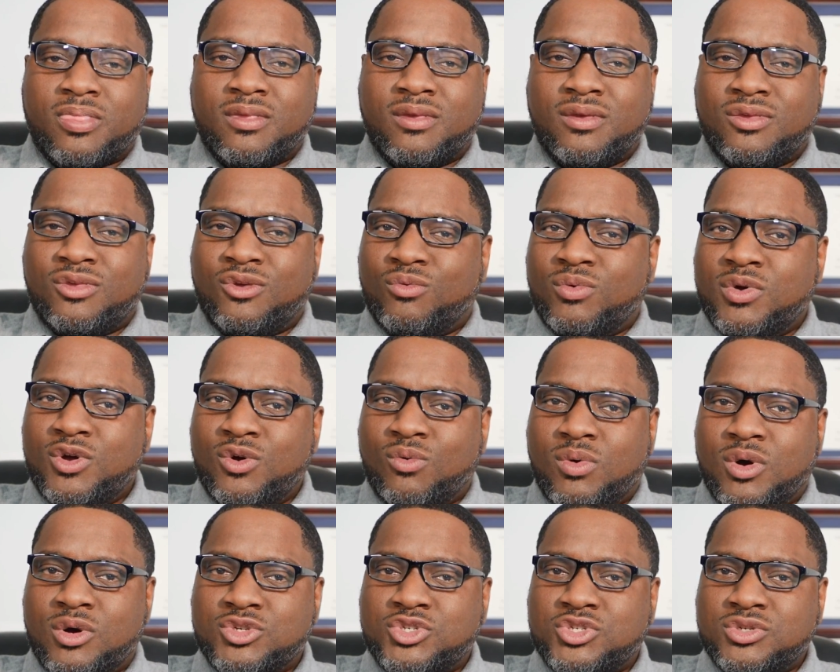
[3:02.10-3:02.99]
You will,
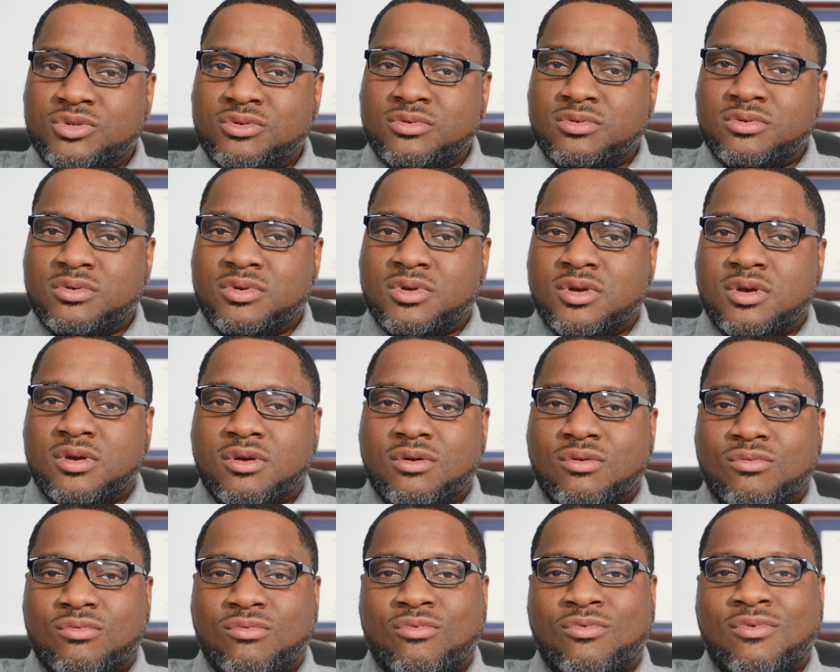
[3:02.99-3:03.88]
won't you?
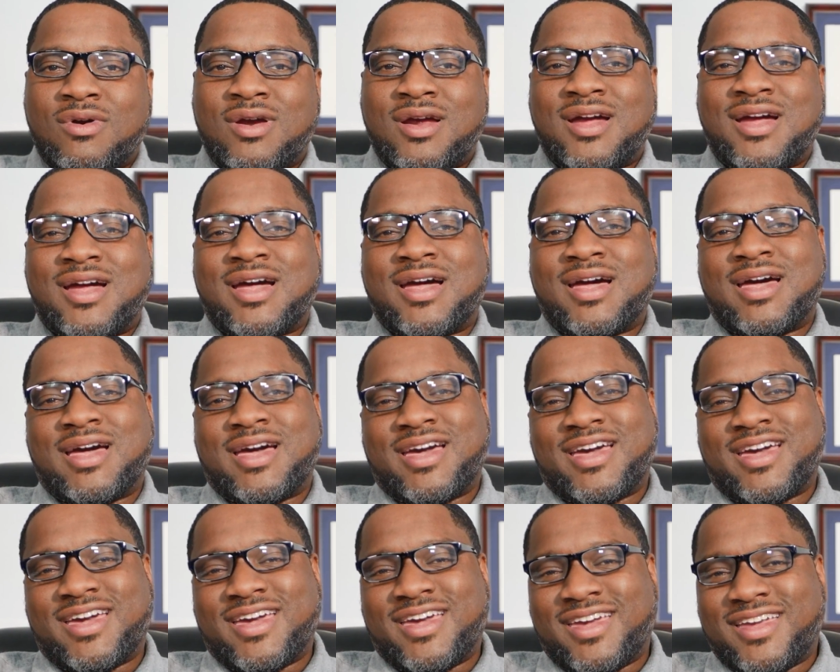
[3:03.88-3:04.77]

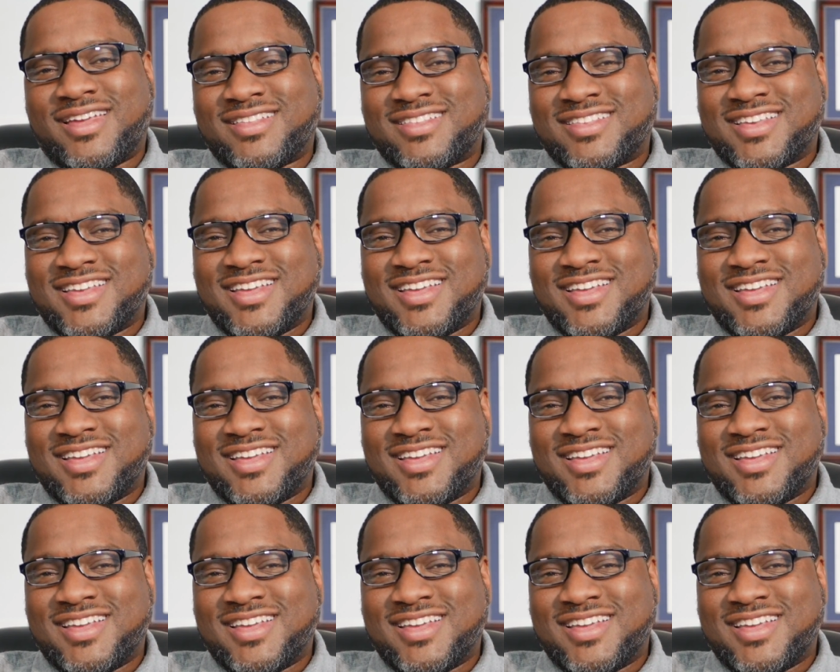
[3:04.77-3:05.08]
Right.